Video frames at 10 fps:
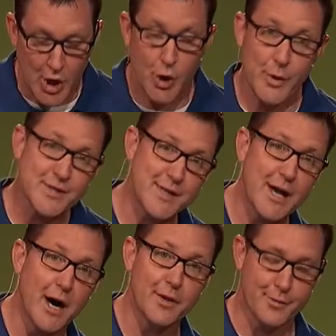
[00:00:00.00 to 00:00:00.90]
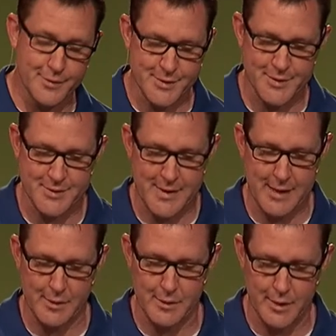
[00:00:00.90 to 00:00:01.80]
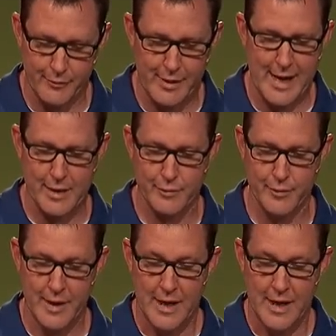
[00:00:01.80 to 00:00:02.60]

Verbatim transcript: who is the author and sustainer of life.